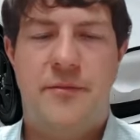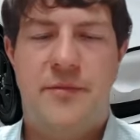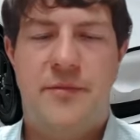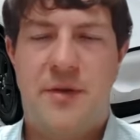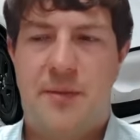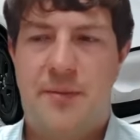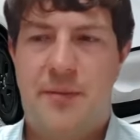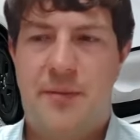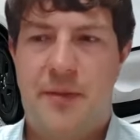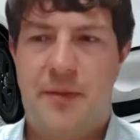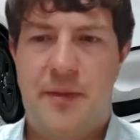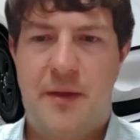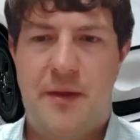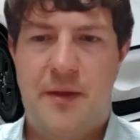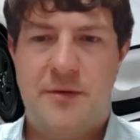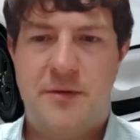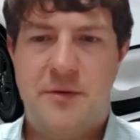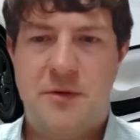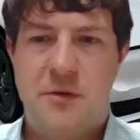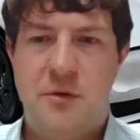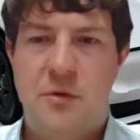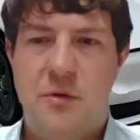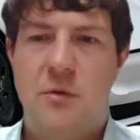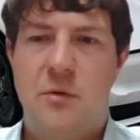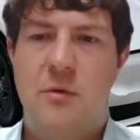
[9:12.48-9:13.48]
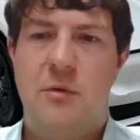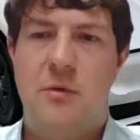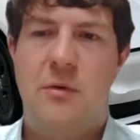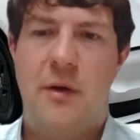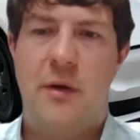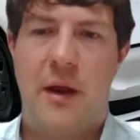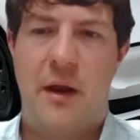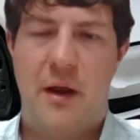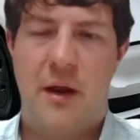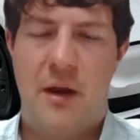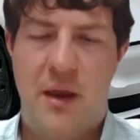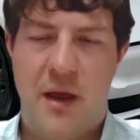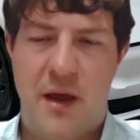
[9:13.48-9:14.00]
something that's cool
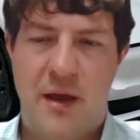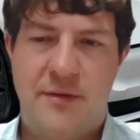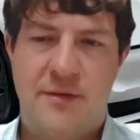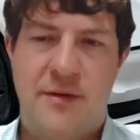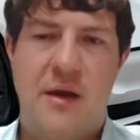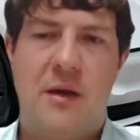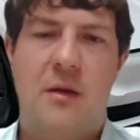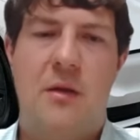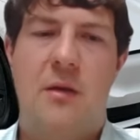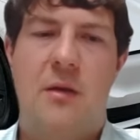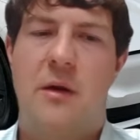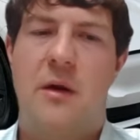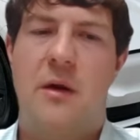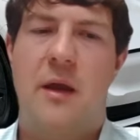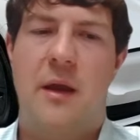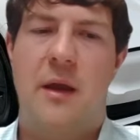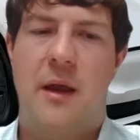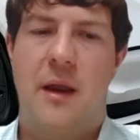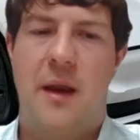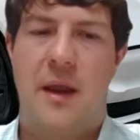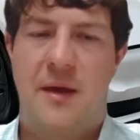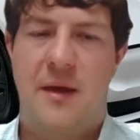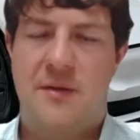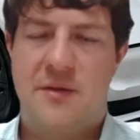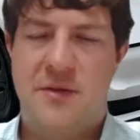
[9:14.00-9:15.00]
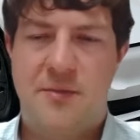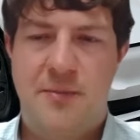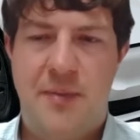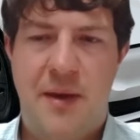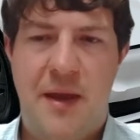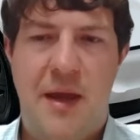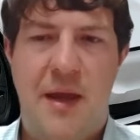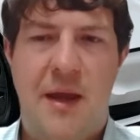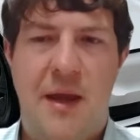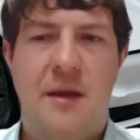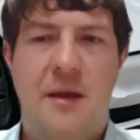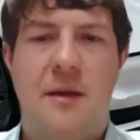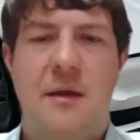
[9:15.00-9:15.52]
and classic looking and has
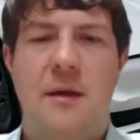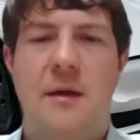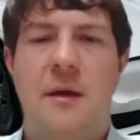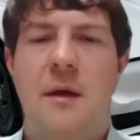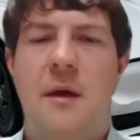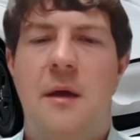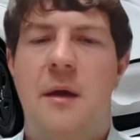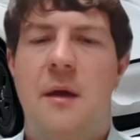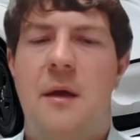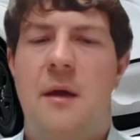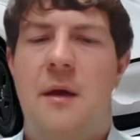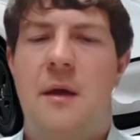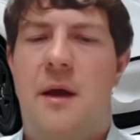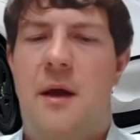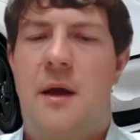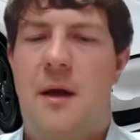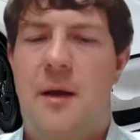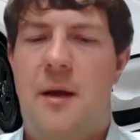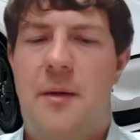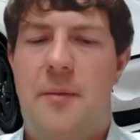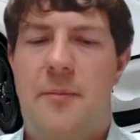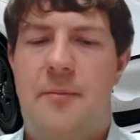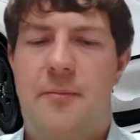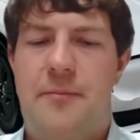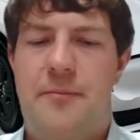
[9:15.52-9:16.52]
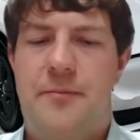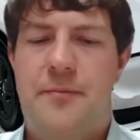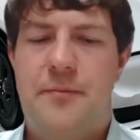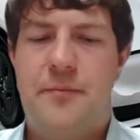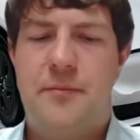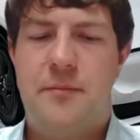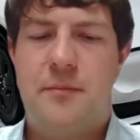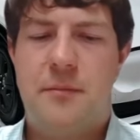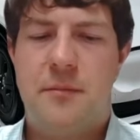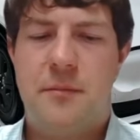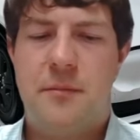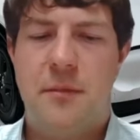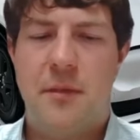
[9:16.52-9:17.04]
speed, um,
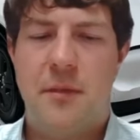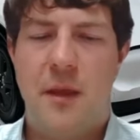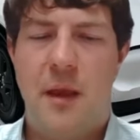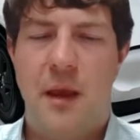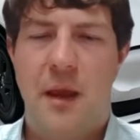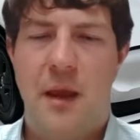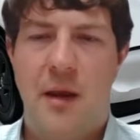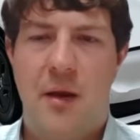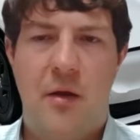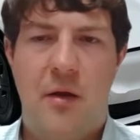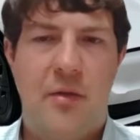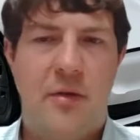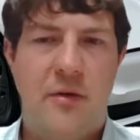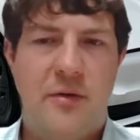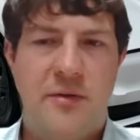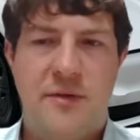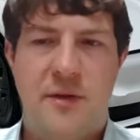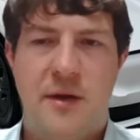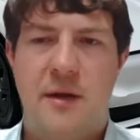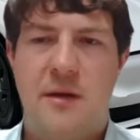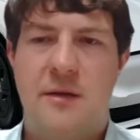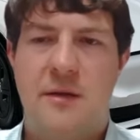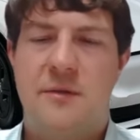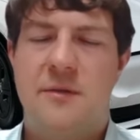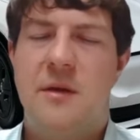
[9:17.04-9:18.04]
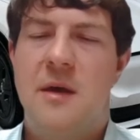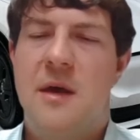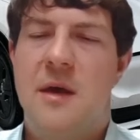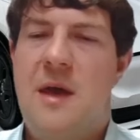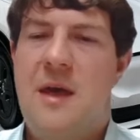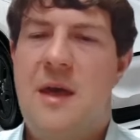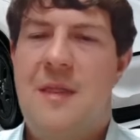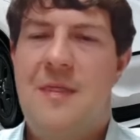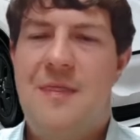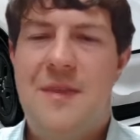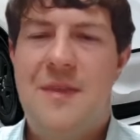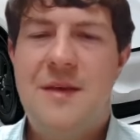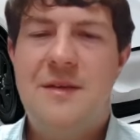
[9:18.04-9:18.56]
and all those things.
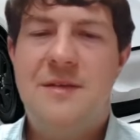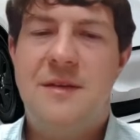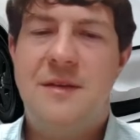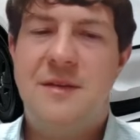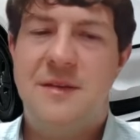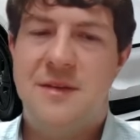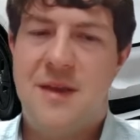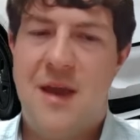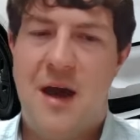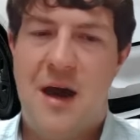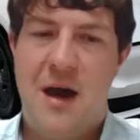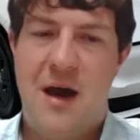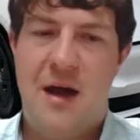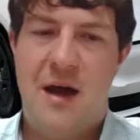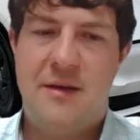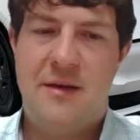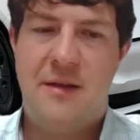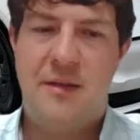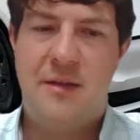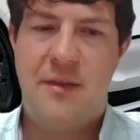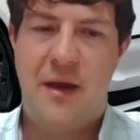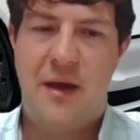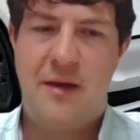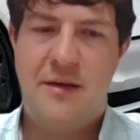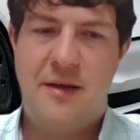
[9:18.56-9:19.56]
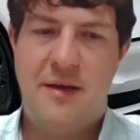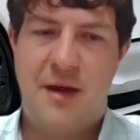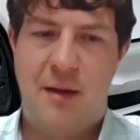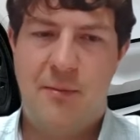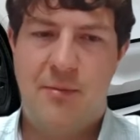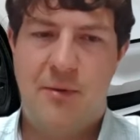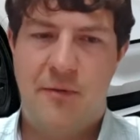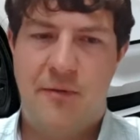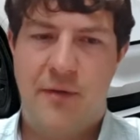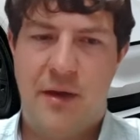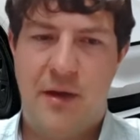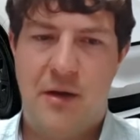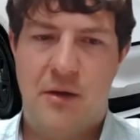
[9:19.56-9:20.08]
This is not that
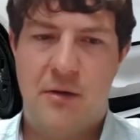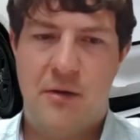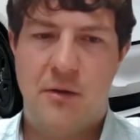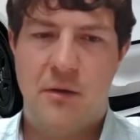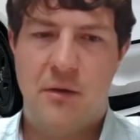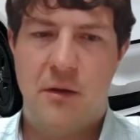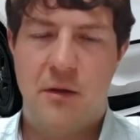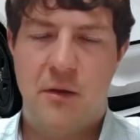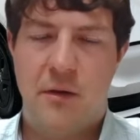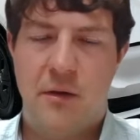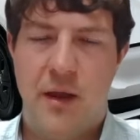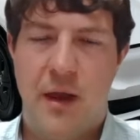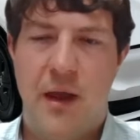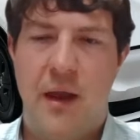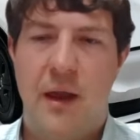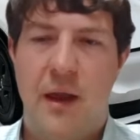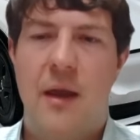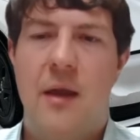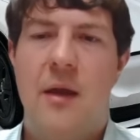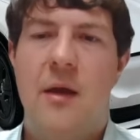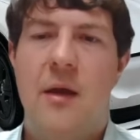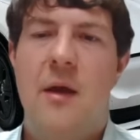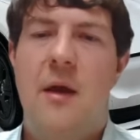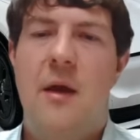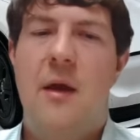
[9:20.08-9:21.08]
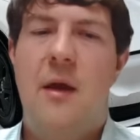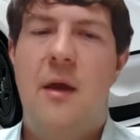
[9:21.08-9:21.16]
type of vehicle, okay?